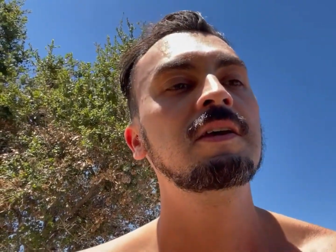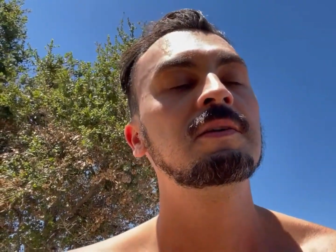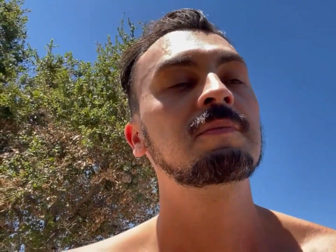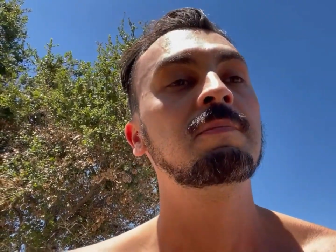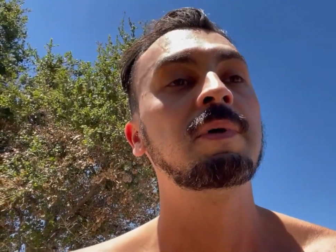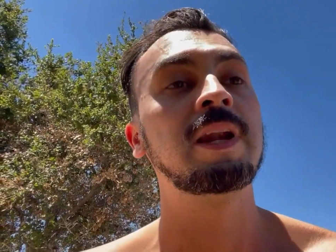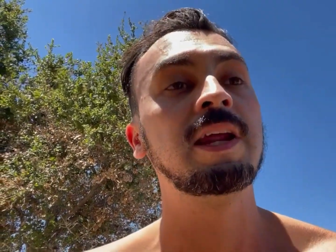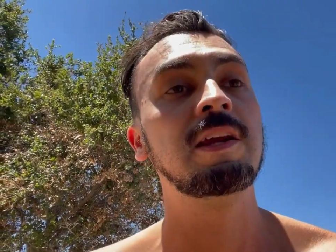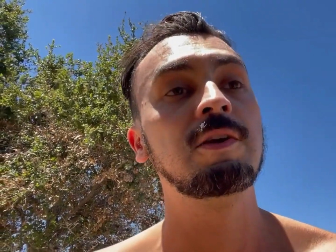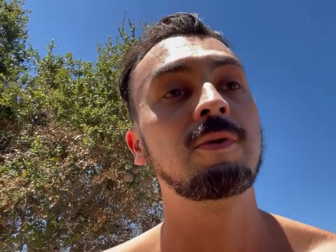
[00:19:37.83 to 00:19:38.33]

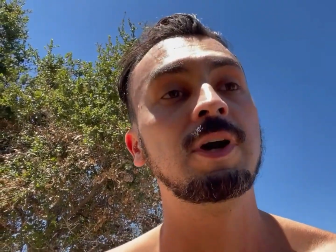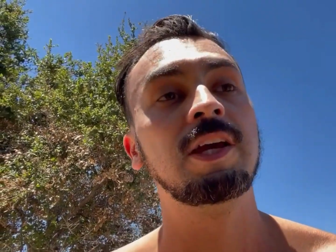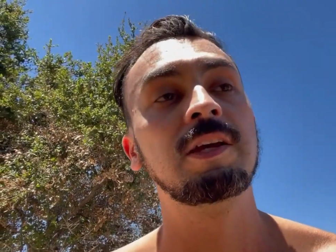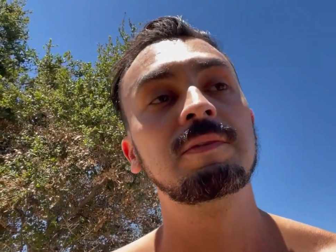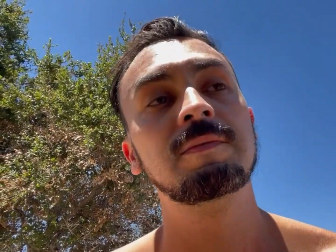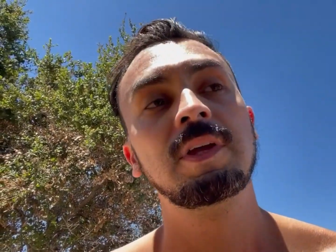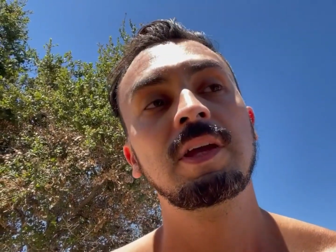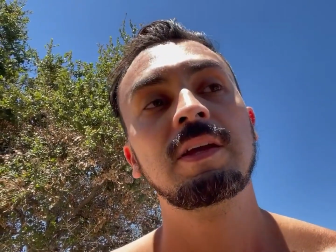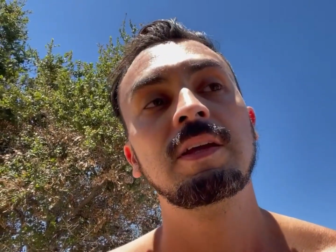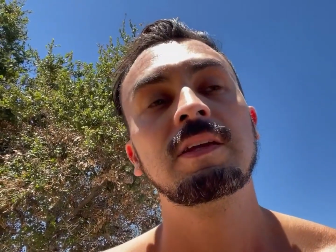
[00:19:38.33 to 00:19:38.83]
but anyway
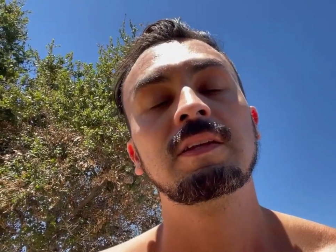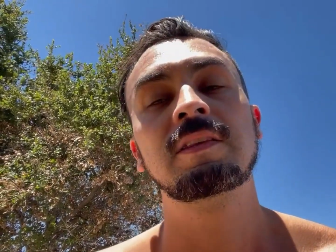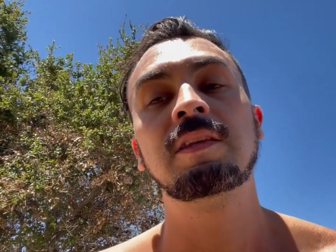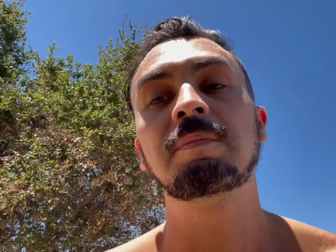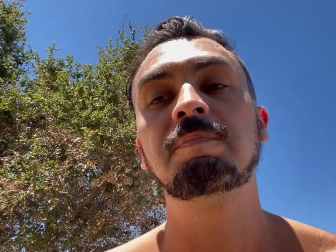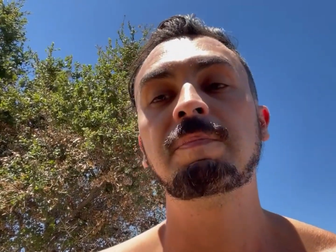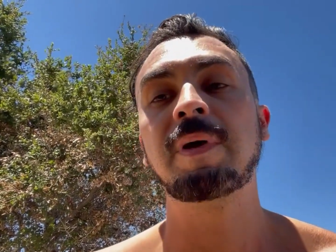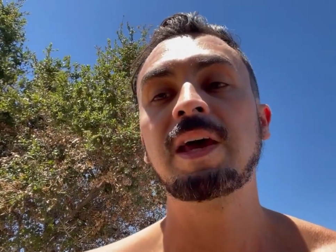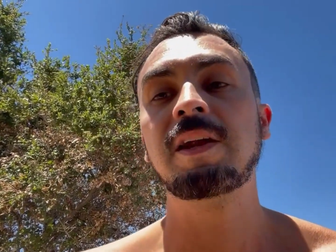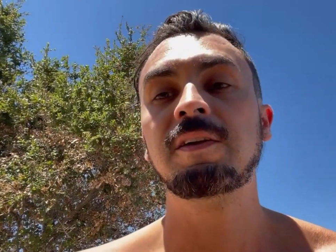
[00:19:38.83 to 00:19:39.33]
the
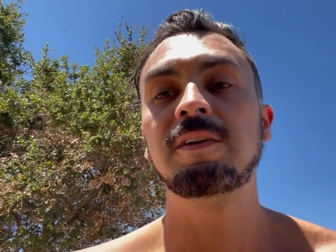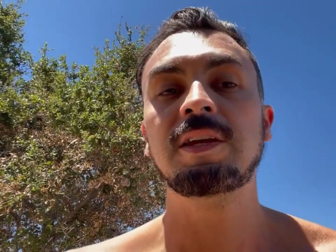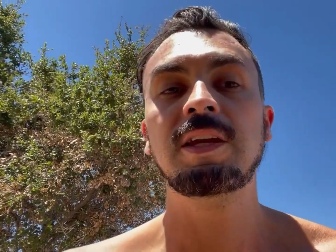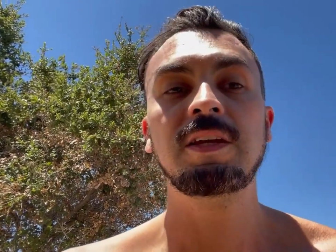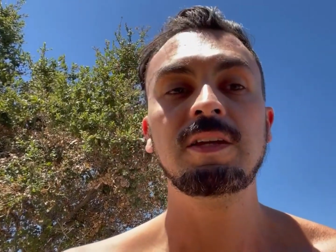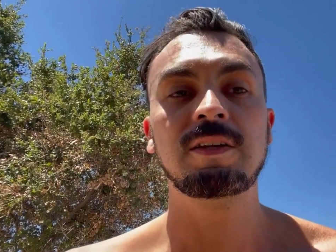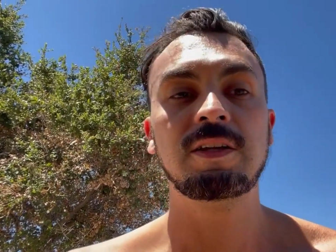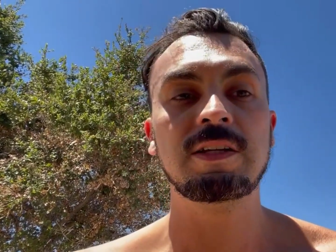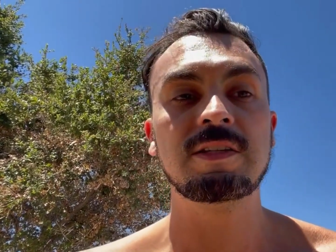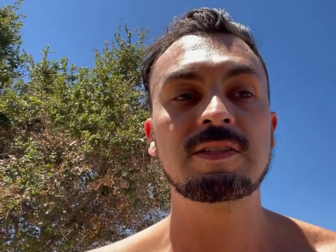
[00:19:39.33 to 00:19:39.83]
pattern
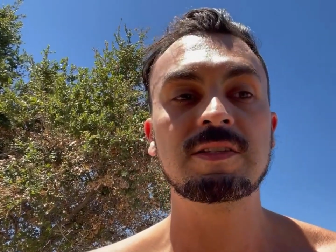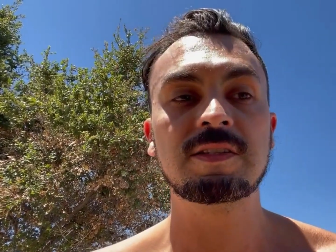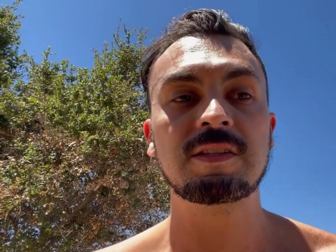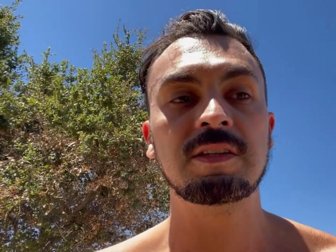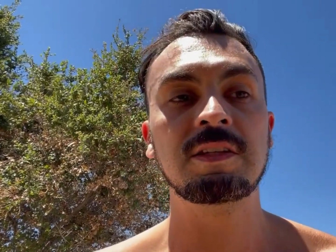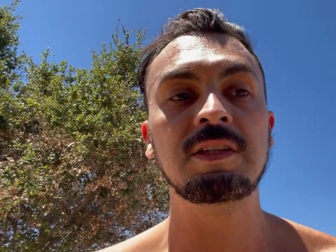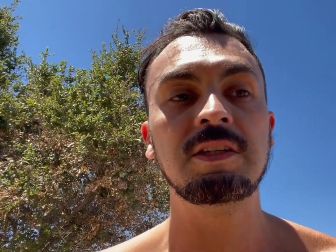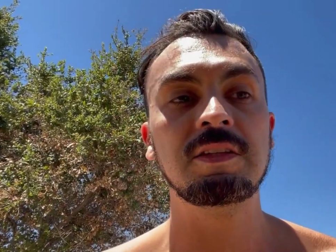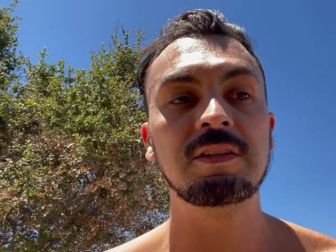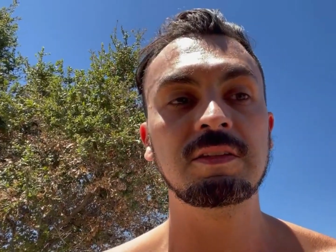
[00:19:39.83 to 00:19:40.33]
here is
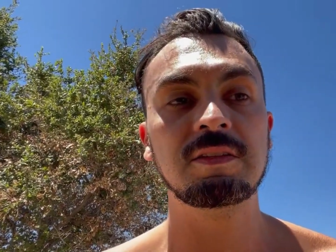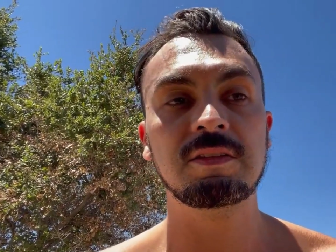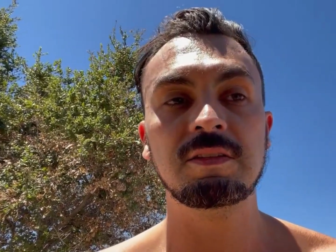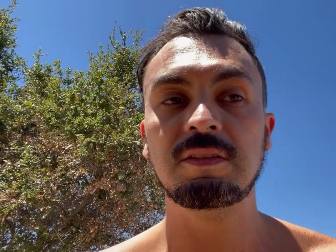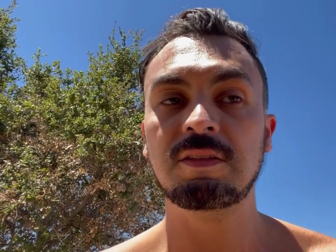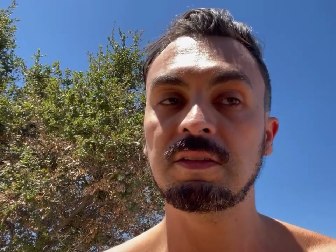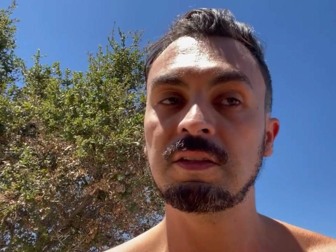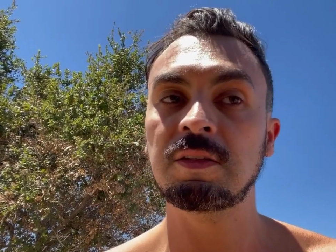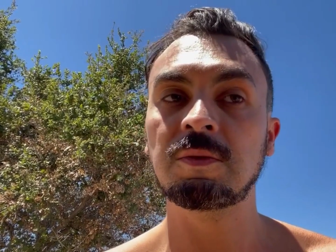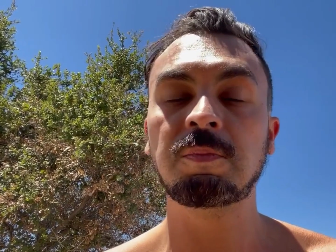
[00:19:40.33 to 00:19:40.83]

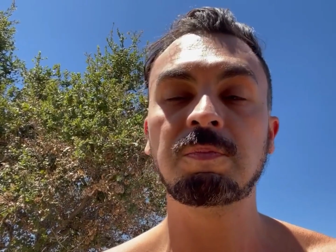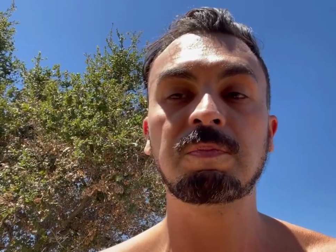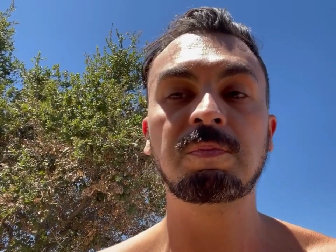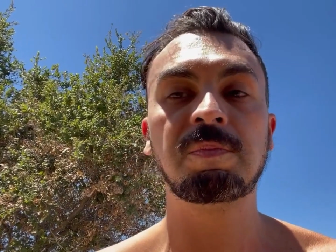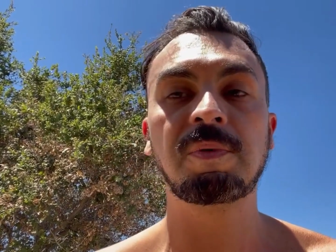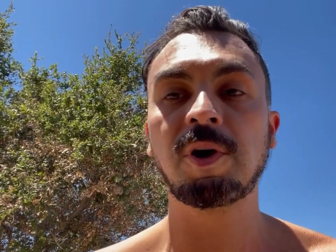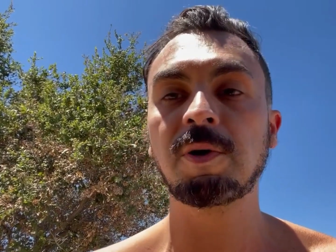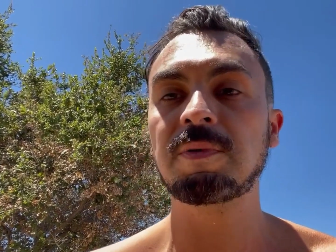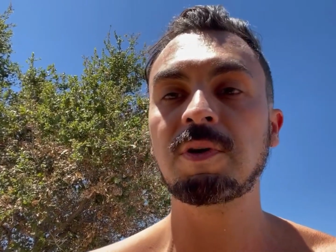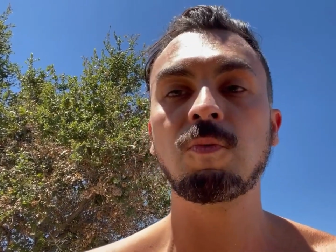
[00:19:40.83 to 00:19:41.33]
you
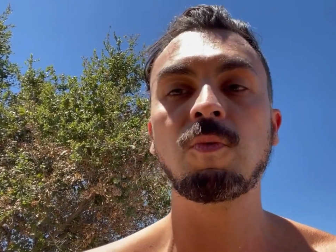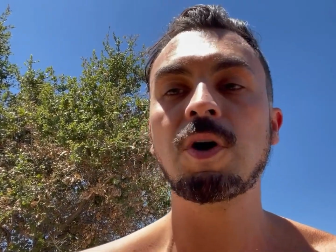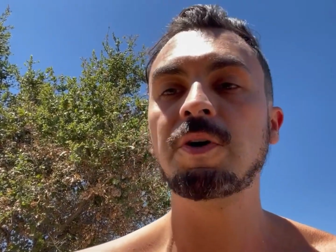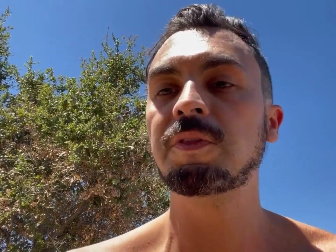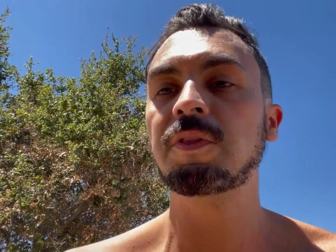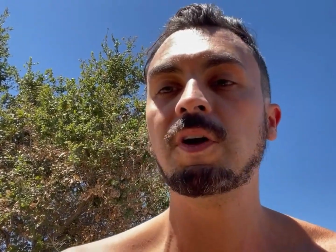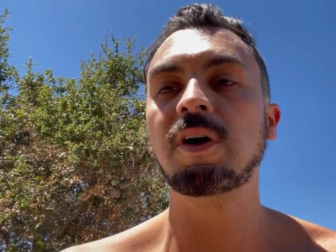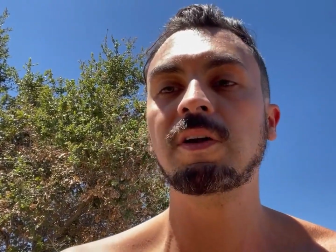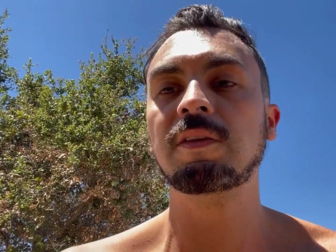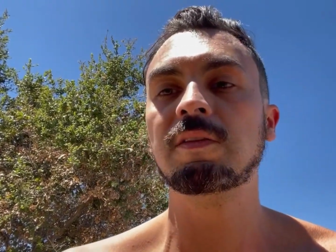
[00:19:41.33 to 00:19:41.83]
probably
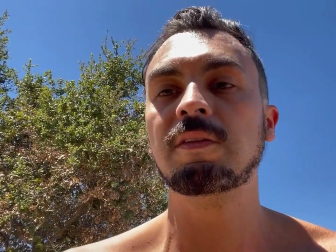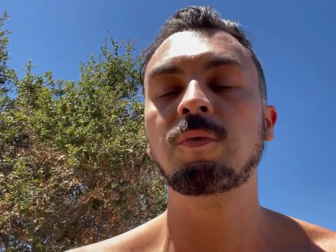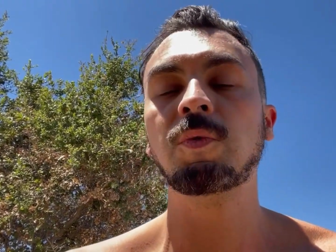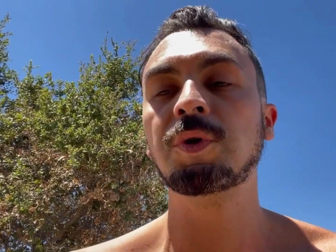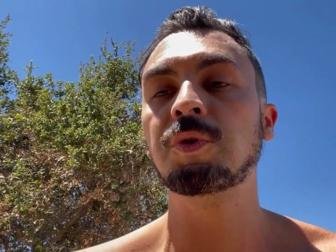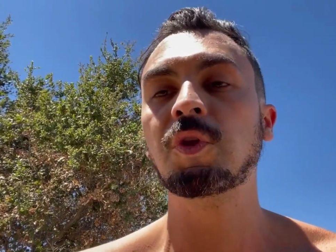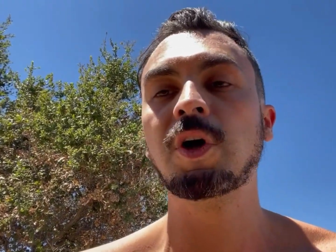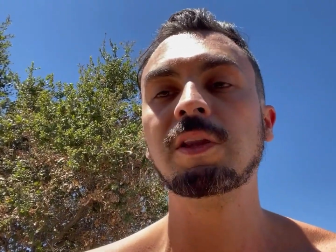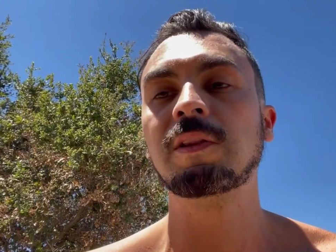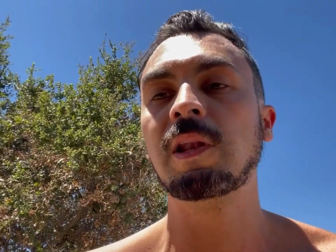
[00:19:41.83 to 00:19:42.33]
won't not
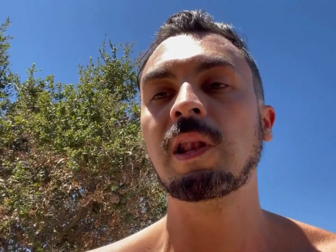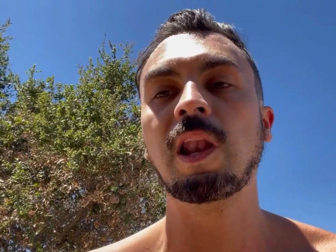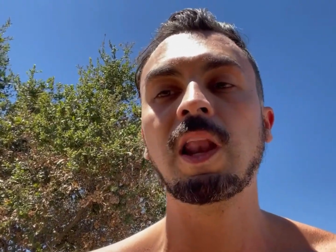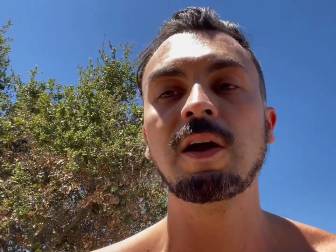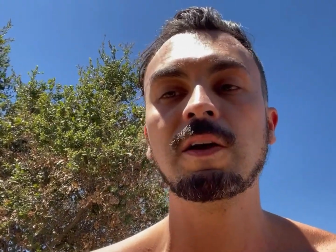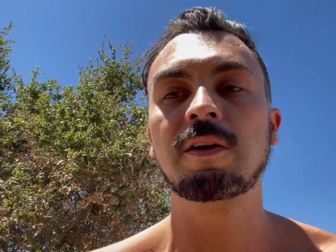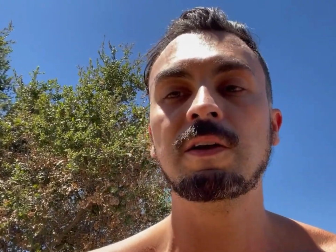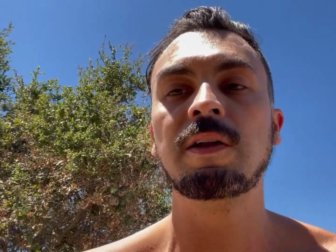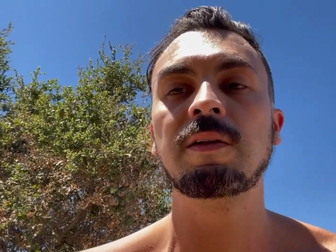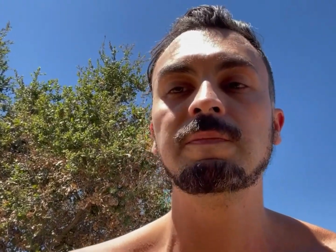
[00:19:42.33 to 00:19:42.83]
will not
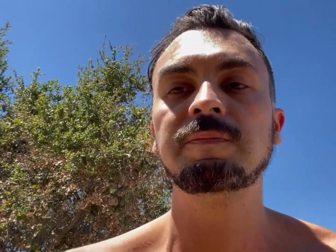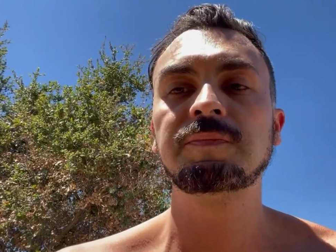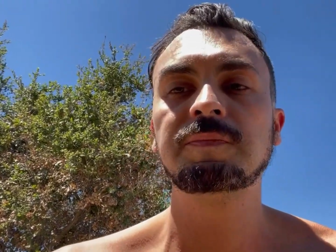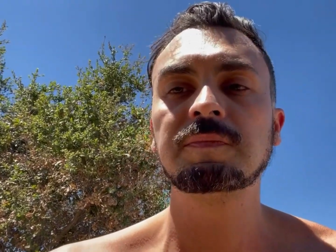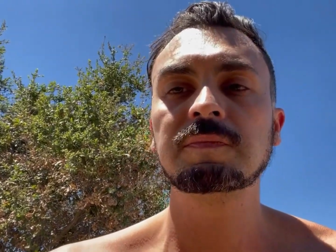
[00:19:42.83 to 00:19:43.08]
learn